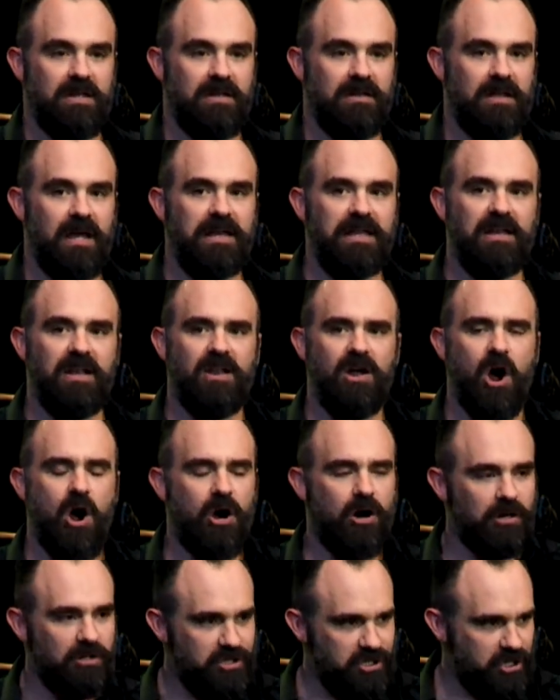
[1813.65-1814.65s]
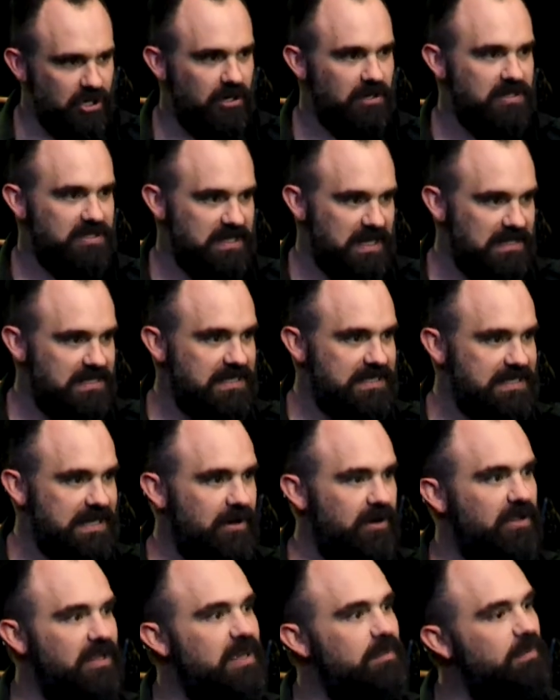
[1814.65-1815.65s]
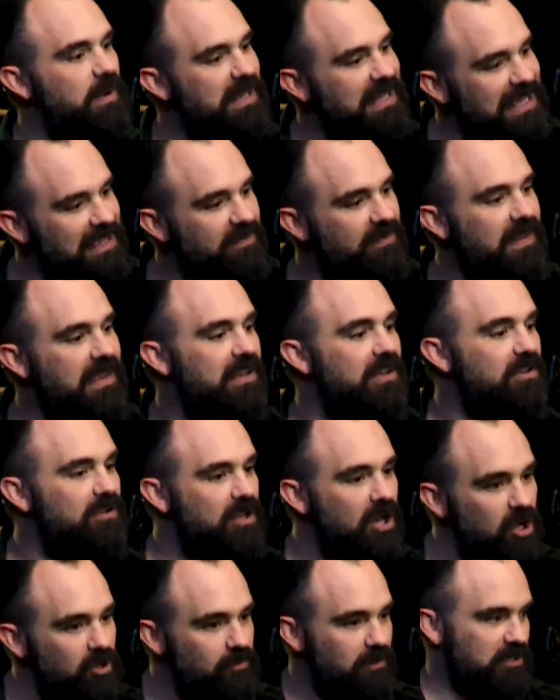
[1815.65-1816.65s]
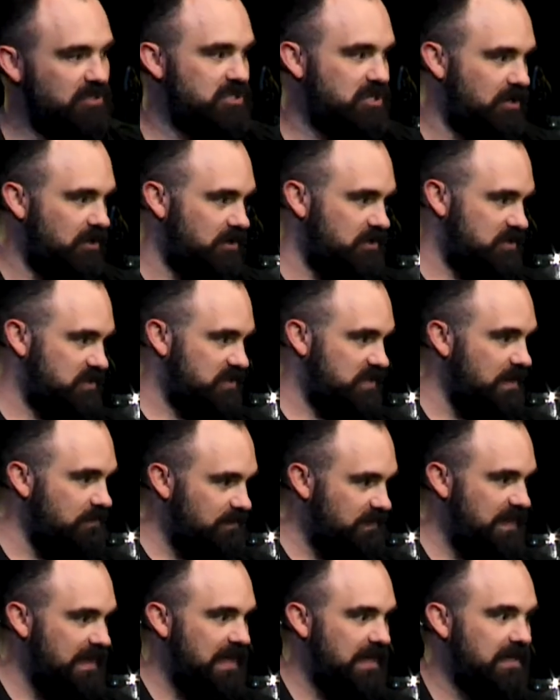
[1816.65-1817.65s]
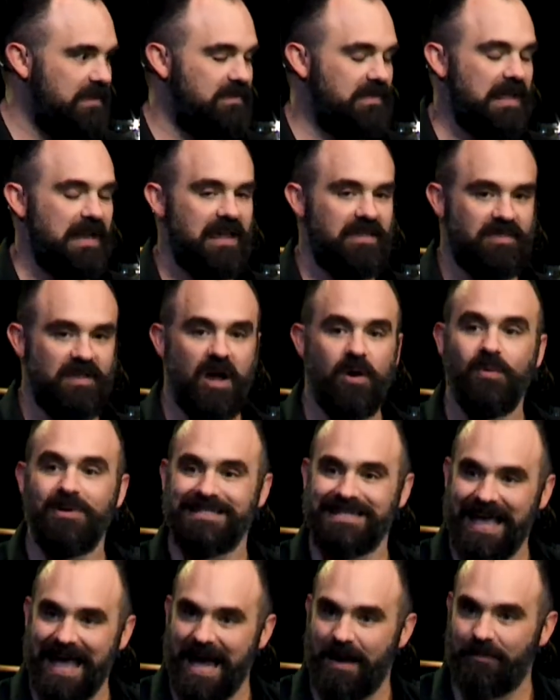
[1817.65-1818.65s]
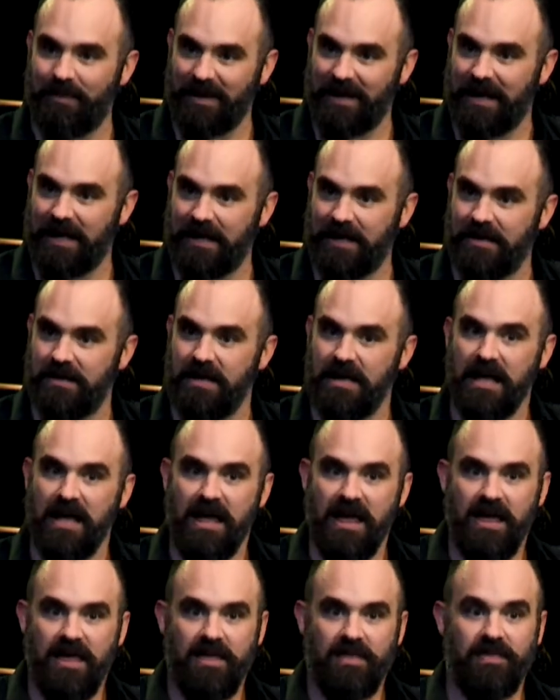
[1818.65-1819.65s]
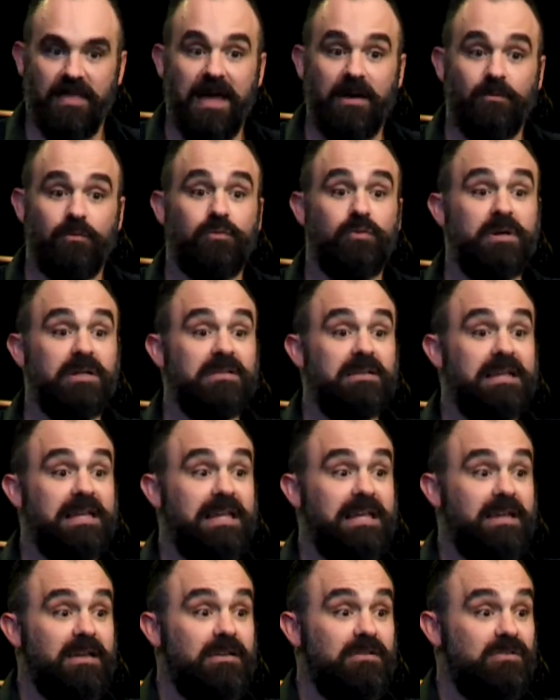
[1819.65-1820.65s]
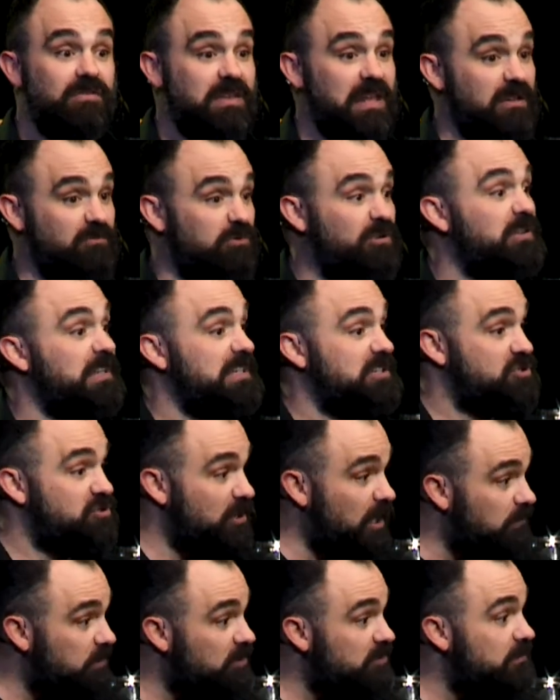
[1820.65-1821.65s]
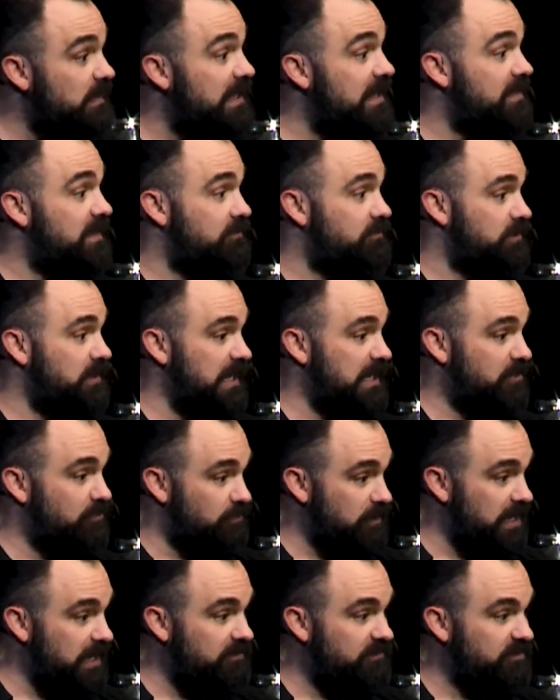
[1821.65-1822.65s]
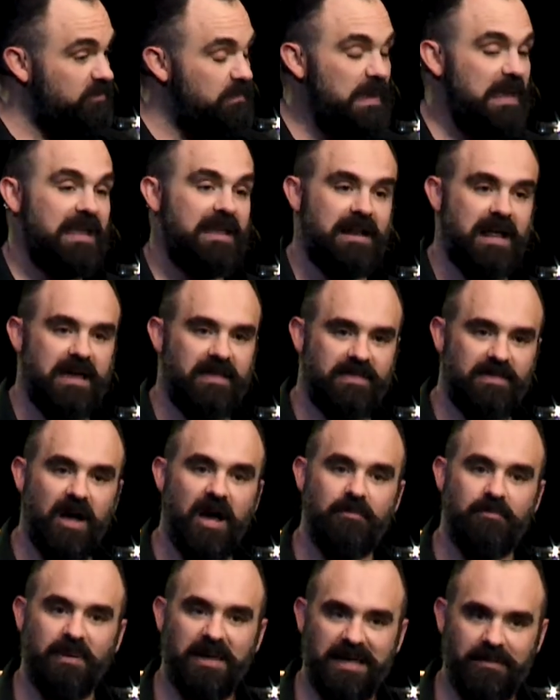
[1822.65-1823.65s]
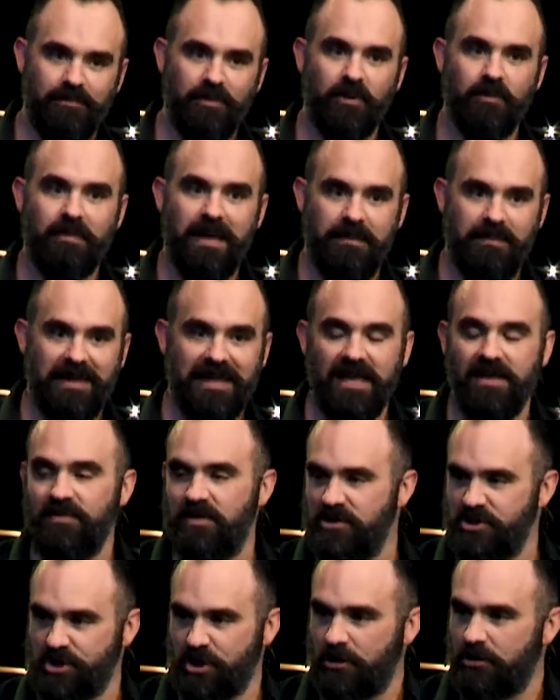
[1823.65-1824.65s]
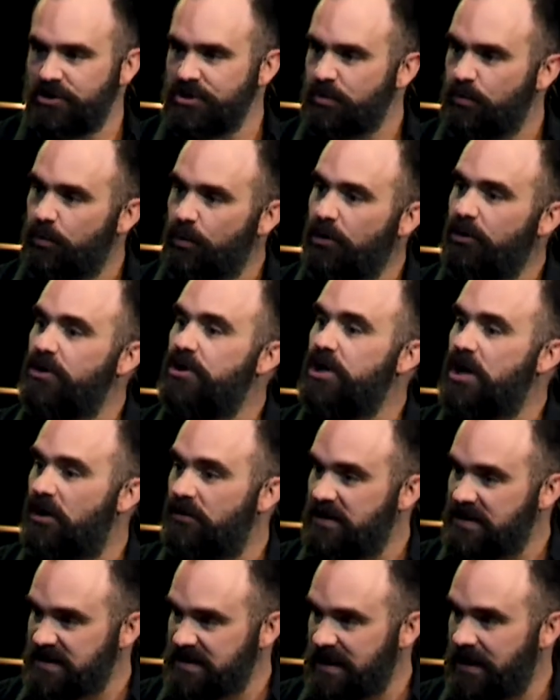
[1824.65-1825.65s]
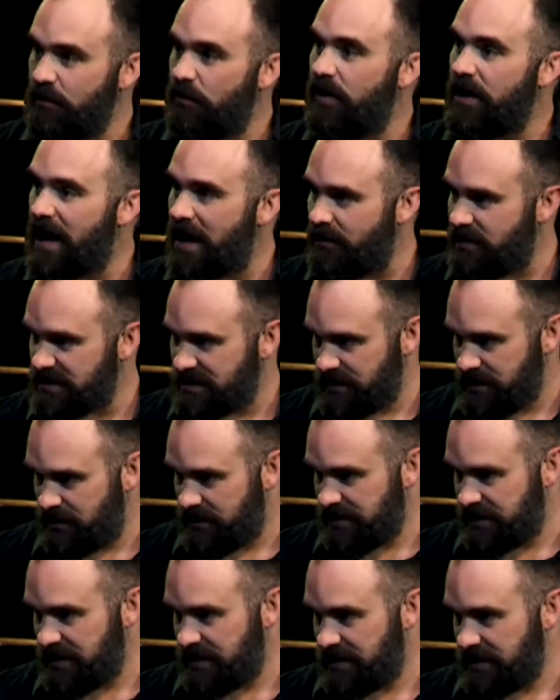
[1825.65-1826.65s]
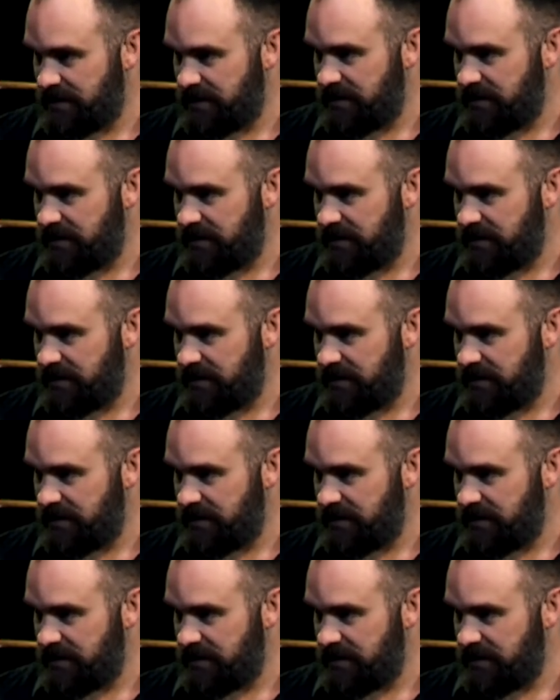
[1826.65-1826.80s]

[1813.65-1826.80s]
not in our church necessarily, but in the global church, something that I thought was happening that really troubled me, that really grieved me, and I thought people maybe in the church weren't noticing what I was noticing.